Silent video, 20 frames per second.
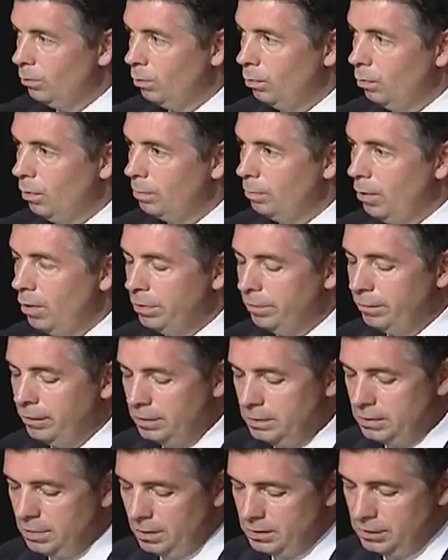want both of you
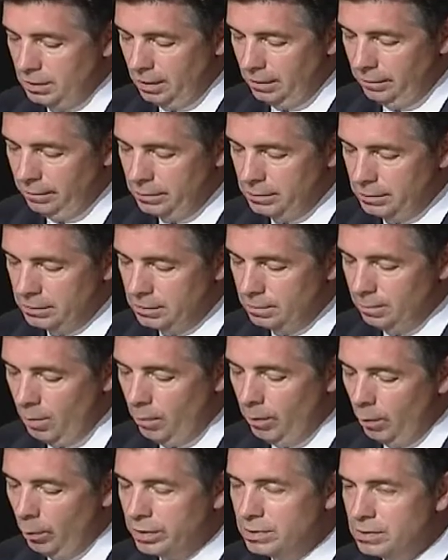to touch on it for just a
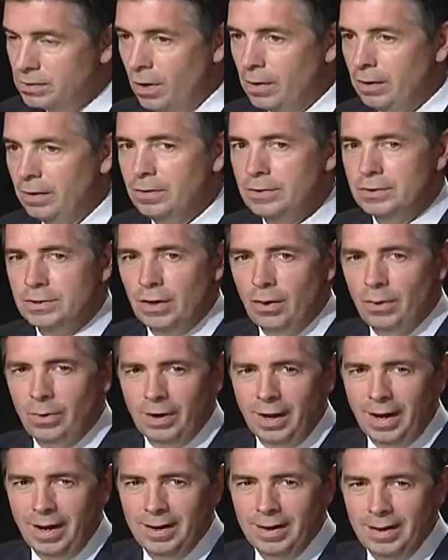moment we started the show
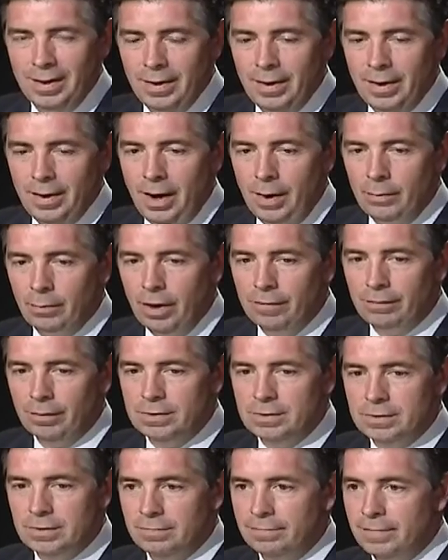and i, I
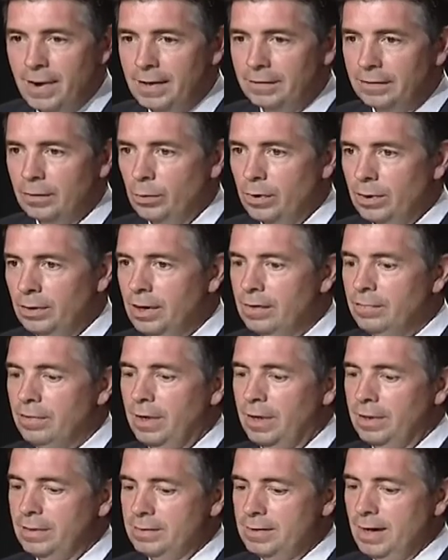referenced the fact that we live in
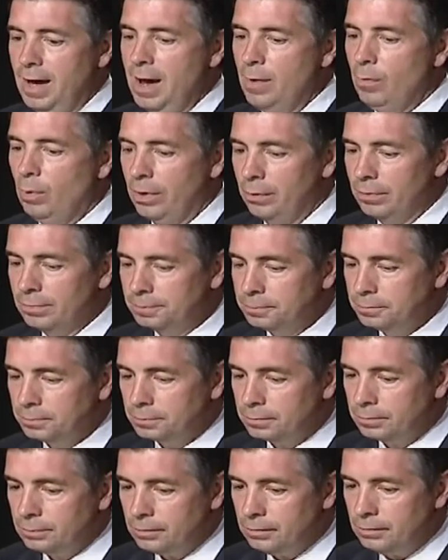a time where
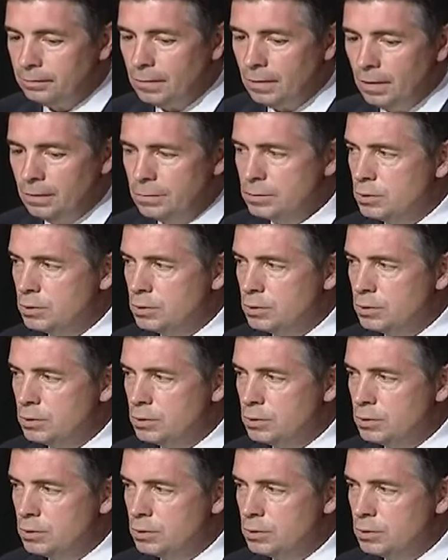there's